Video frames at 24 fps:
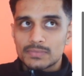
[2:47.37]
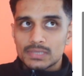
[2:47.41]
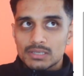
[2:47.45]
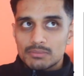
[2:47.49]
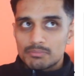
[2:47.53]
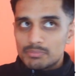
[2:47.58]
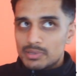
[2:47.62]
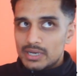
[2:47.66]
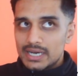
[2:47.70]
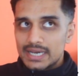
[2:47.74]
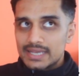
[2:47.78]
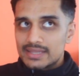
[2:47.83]

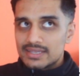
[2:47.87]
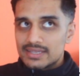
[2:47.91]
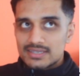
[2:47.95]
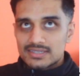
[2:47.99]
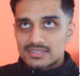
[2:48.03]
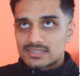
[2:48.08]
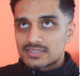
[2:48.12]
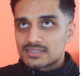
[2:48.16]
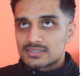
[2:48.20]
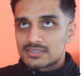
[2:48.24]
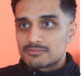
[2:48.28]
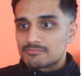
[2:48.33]
buy
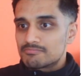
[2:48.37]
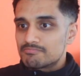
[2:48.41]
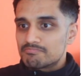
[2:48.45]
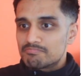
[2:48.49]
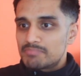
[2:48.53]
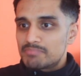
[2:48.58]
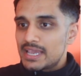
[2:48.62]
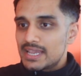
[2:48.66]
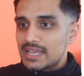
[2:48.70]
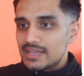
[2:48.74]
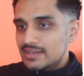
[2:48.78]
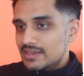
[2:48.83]
this
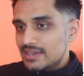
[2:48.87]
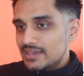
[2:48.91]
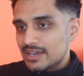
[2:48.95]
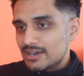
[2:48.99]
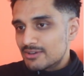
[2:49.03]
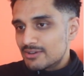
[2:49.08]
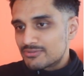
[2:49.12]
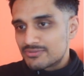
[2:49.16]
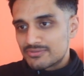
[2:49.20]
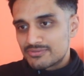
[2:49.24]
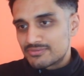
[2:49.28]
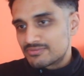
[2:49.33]

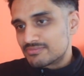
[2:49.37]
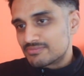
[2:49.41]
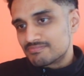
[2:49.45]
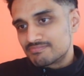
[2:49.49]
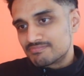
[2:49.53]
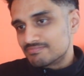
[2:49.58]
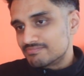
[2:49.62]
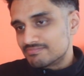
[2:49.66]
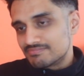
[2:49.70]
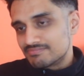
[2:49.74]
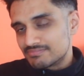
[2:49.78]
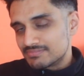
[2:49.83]
PDF
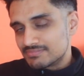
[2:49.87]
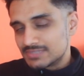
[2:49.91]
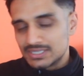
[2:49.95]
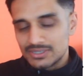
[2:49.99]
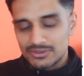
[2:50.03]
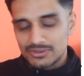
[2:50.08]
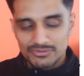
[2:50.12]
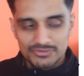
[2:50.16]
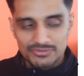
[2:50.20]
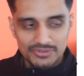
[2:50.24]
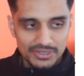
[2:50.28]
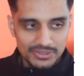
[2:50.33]

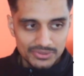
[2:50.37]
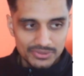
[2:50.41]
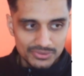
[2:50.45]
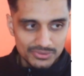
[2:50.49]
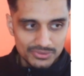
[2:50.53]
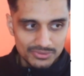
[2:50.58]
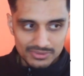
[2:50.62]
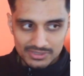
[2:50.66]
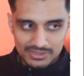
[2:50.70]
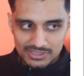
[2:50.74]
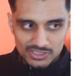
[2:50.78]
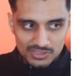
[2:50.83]

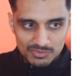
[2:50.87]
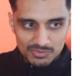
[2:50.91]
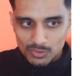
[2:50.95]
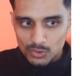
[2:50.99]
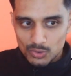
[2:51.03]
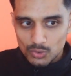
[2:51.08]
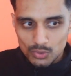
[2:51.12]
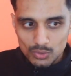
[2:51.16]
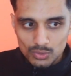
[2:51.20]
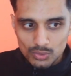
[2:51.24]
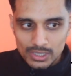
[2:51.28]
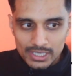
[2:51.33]
funnel, this
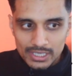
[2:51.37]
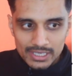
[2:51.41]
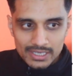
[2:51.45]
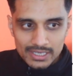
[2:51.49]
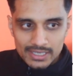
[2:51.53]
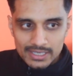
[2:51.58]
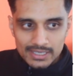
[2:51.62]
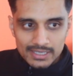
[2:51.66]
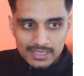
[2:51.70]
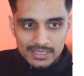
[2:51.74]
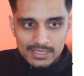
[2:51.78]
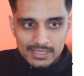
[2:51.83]
small
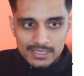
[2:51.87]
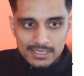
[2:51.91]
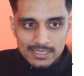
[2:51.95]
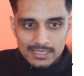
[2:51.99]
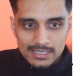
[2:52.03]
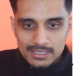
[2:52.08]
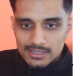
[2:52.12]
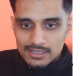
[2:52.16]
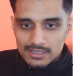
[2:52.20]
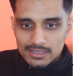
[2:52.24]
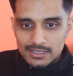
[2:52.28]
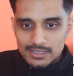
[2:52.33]

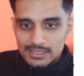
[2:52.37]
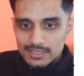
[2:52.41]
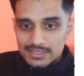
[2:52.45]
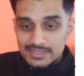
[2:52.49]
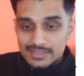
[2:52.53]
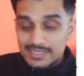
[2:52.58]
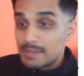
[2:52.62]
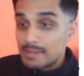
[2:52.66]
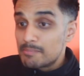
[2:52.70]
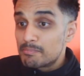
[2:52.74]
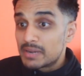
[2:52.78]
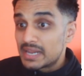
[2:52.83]

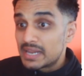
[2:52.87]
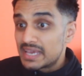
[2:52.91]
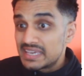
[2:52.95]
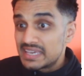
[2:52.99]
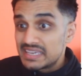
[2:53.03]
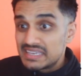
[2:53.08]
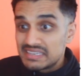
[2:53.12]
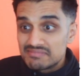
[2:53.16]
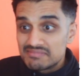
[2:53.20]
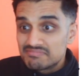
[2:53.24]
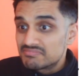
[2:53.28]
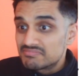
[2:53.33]

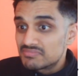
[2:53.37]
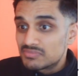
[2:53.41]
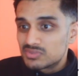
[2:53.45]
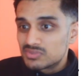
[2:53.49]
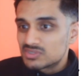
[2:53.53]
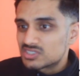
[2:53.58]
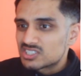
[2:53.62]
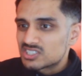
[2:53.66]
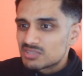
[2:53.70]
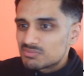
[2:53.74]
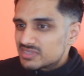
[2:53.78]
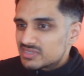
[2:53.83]
template,
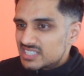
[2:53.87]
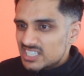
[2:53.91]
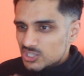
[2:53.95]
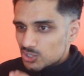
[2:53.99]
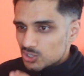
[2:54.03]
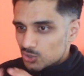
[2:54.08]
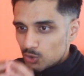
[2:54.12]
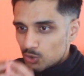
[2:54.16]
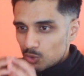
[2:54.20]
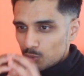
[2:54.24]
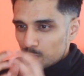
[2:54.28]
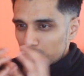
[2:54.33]
some
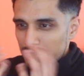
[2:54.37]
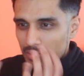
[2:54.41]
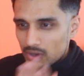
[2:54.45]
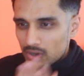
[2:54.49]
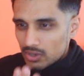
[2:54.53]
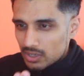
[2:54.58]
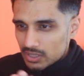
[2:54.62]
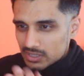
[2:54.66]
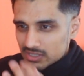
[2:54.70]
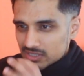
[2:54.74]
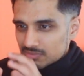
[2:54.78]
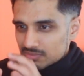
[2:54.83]
digital
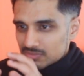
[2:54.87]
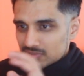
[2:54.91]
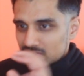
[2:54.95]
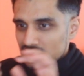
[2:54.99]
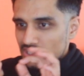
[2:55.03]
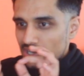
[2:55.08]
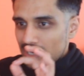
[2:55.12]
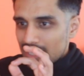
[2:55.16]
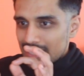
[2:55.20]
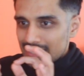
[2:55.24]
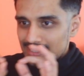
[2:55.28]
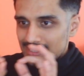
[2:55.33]
product, some
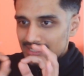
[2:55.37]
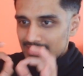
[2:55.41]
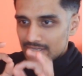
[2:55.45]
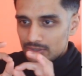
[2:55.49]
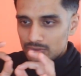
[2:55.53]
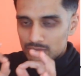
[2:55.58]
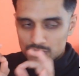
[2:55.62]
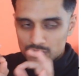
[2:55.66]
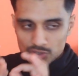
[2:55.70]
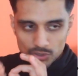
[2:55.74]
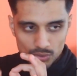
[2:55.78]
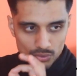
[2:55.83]
tight
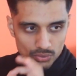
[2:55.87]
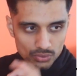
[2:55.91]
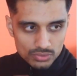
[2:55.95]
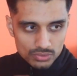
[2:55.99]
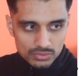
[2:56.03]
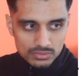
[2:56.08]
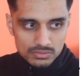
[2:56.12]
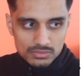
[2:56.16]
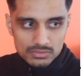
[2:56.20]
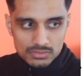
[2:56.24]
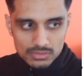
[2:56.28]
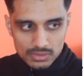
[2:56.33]
little tool
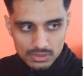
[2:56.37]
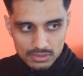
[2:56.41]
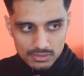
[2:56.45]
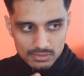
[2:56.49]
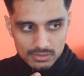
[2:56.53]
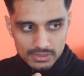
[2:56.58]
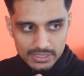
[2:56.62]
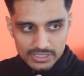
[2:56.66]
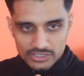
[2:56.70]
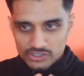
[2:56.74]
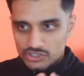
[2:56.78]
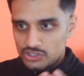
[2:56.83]

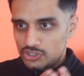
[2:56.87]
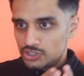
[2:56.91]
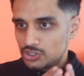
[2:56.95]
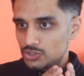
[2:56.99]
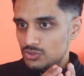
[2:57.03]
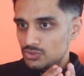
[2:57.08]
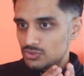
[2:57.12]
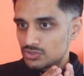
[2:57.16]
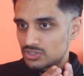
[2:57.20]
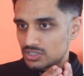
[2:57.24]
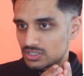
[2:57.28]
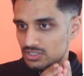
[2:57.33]
is
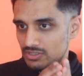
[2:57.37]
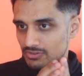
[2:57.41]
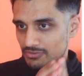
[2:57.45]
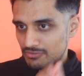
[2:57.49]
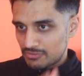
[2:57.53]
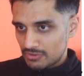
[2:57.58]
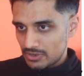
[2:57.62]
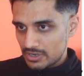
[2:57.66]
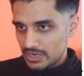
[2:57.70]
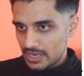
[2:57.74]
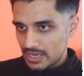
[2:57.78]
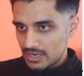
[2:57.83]
used as a
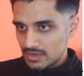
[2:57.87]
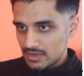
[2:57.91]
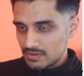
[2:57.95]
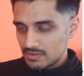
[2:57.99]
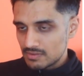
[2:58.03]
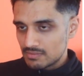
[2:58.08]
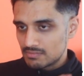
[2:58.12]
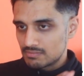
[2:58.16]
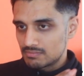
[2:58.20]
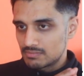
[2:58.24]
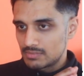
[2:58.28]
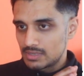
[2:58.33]
front end,
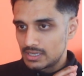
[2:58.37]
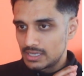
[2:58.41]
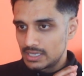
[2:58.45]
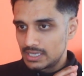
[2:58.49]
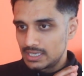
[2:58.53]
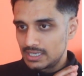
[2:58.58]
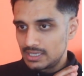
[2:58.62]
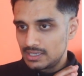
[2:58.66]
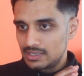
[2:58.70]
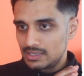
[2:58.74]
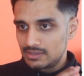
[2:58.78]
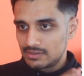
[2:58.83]

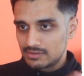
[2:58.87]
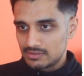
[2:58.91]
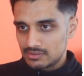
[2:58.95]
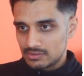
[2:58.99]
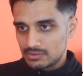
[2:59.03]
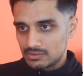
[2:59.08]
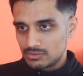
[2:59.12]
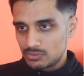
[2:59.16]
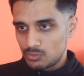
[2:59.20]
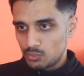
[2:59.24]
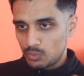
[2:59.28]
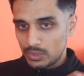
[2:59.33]
and
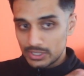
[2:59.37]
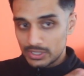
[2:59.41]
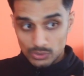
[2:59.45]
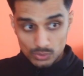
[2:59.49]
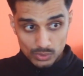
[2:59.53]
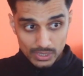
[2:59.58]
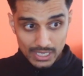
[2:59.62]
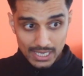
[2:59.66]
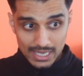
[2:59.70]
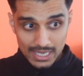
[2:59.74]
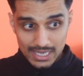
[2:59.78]
when you get